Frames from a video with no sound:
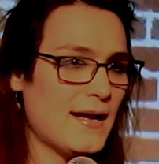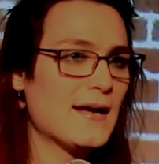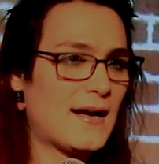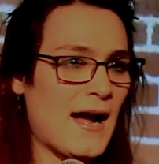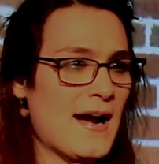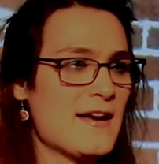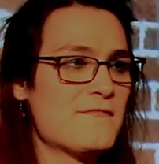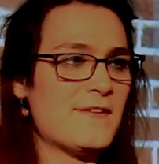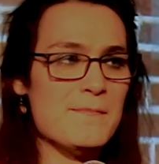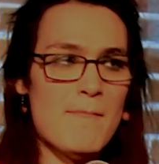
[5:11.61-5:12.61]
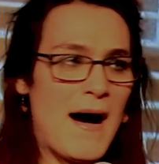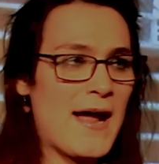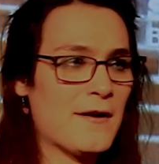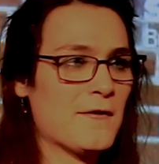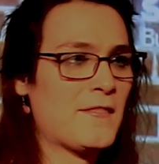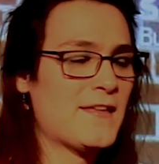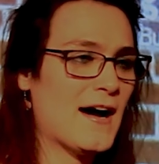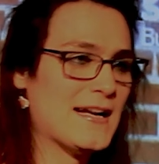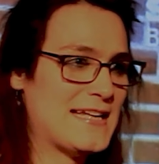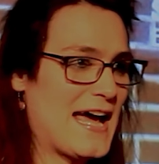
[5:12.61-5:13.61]
gotta kind of admire the
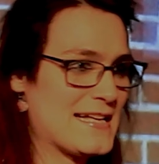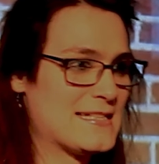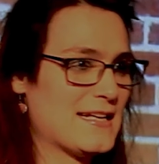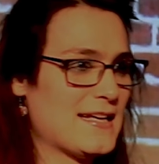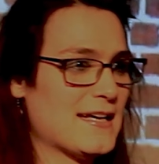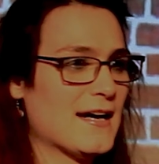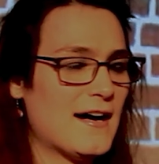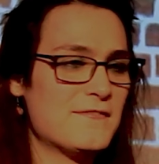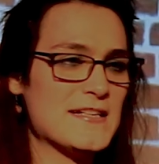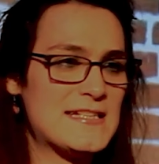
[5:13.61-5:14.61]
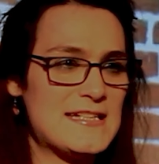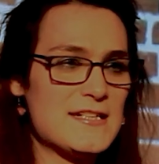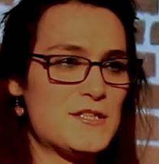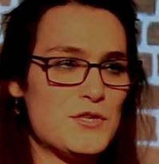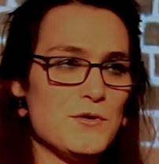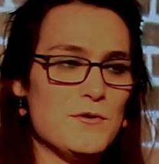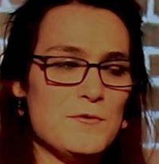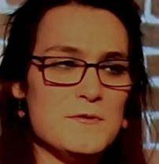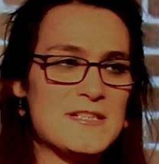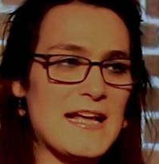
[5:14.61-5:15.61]
audacity of a cis dude
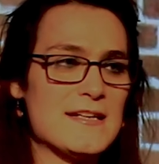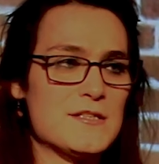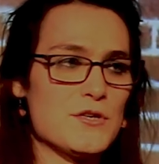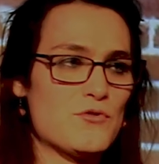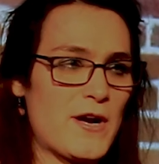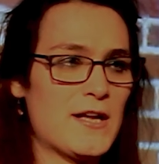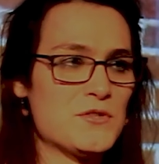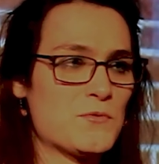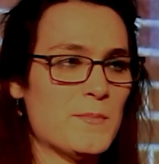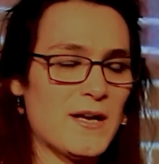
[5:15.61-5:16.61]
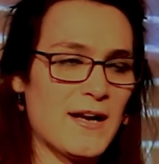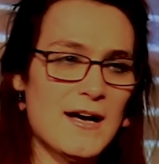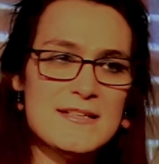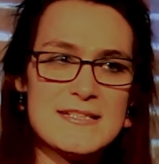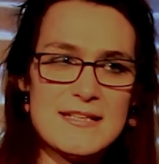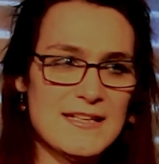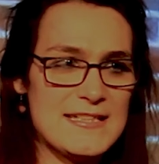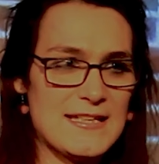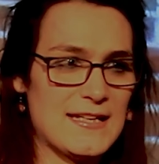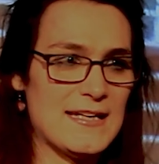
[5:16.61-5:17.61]
who sends a trans woman an
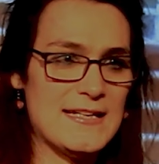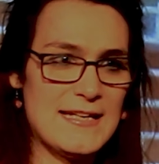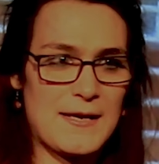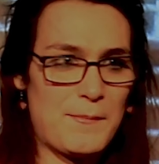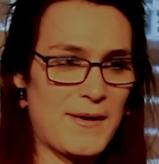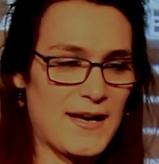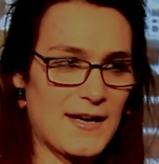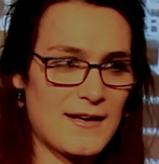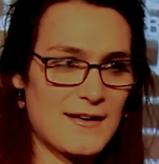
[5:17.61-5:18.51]
unsolicited dick pic.